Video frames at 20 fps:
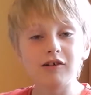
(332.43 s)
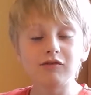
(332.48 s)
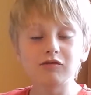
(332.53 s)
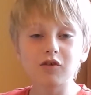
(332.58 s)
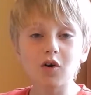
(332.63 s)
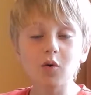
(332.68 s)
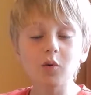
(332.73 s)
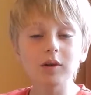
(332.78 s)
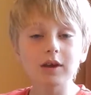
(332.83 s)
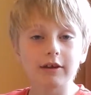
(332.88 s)

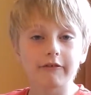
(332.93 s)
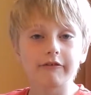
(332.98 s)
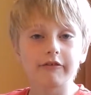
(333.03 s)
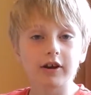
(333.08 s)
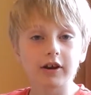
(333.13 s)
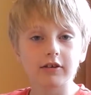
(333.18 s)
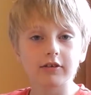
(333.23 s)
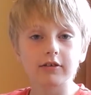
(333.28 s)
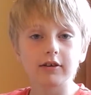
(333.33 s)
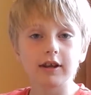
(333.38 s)
Rolling
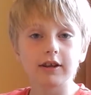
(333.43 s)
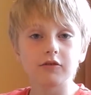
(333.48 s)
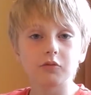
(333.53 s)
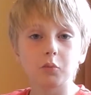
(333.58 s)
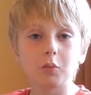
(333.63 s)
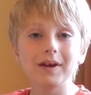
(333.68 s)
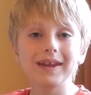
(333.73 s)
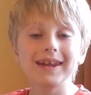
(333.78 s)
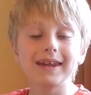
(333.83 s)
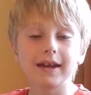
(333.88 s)
friction is
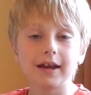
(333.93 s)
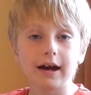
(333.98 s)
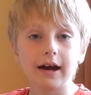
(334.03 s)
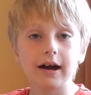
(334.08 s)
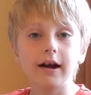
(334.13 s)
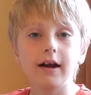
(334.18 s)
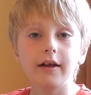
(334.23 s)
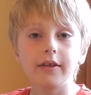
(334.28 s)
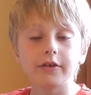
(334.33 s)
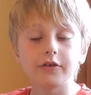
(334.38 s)

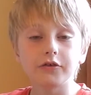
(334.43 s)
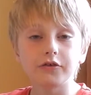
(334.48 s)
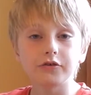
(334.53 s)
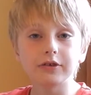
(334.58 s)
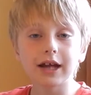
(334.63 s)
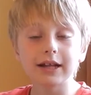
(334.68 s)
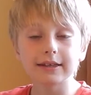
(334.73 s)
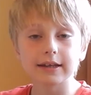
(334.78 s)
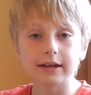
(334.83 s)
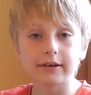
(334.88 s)
weaker than
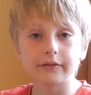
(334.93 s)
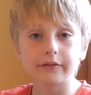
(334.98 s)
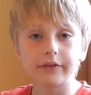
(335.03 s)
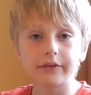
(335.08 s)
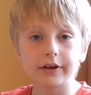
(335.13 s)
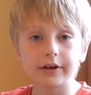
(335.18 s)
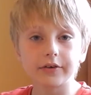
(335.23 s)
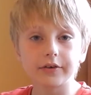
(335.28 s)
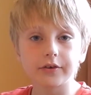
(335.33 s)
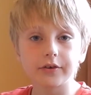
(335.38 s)
static
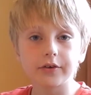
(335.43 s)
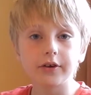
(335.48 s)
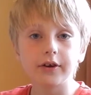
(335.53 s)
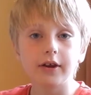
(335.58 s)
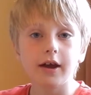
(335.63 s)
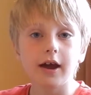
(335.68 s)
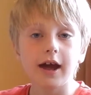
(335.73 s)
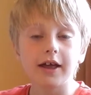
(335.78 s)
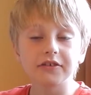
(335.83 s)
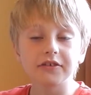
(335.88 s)
friction
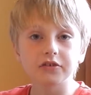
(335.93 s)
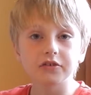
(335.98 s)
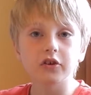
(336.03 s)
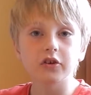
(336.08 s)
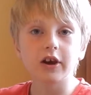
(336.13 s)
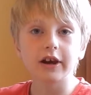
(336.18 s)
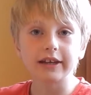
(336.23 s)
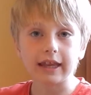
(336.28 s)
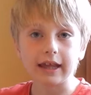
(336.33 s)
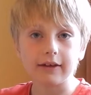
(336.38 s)
and
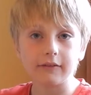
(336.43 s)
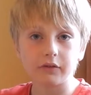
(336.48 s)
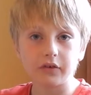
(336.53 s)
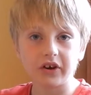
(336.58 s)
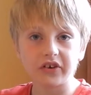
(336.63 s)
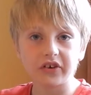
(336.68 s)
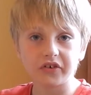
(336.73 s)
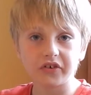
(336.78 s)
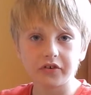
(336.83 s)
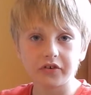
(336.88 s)
sliding
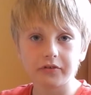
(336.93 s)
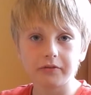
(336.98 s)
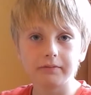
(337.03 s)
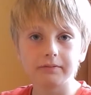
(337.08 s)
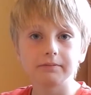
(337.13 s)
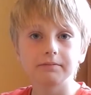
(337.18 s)
friction.